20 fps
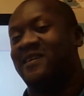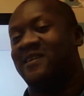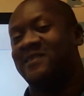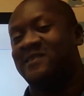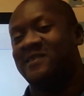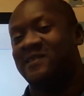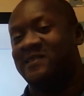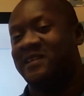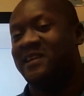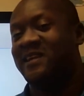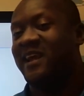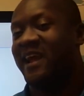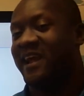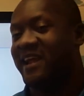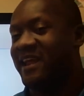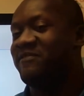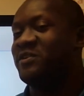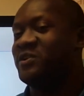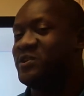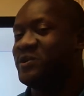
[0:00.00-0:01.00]
So see, I
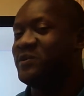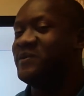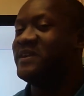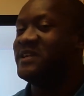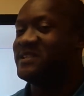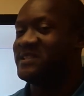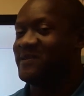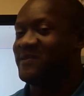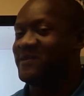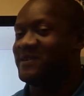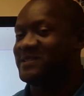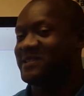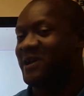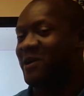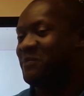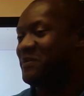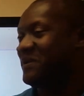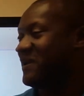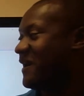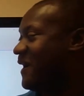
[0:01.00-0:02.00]
gave you 2 easy ones to
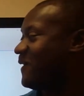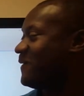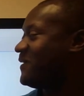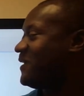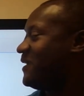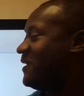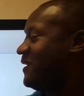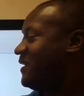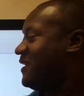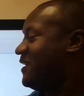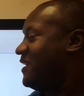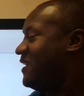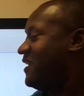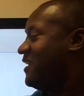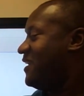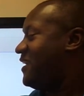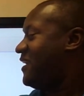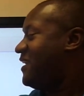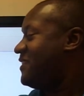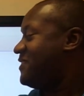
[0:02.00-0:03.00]
help you out.
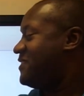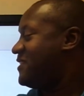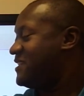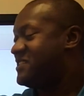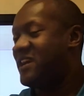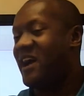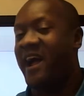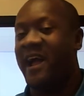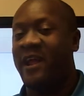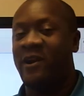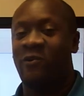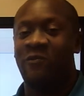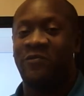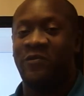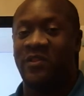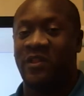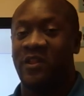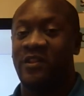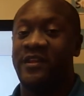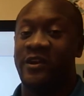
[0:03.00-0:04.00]
The title
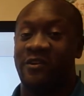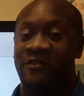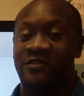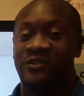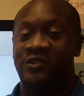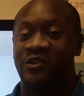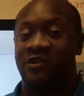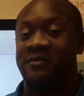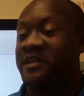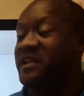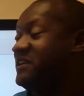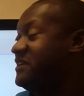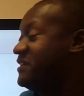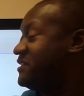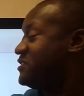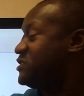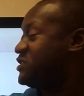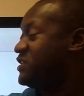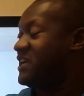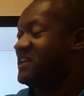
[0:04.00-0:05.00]
for the leader of Germany
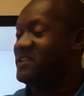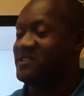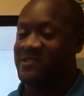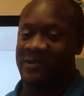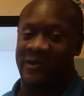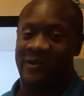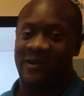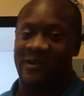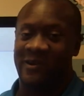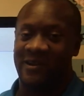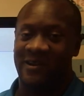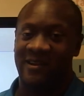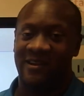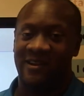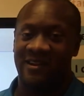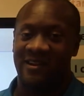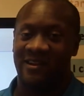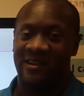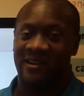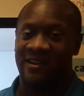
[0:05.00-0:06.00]
is Chancellor.
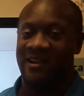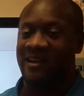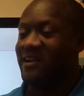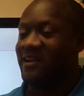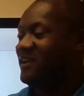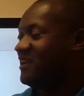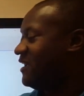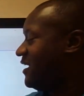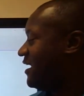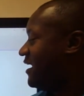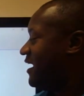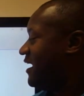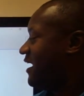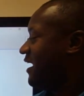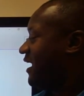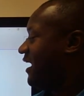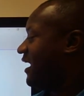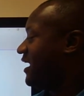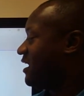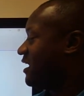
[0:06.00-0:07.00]

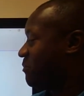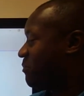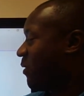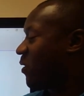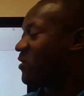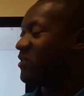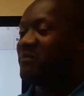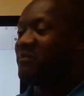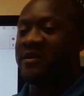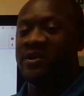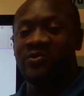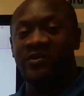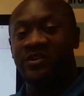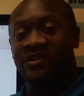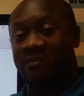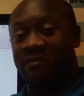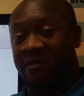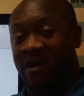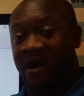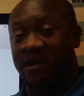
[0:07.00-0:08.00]
In a parliamentary
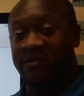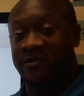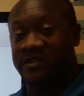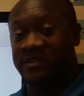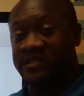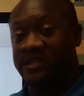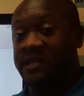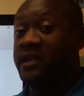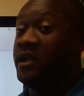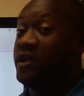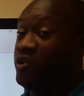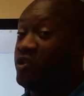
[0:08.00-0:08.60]
democracy,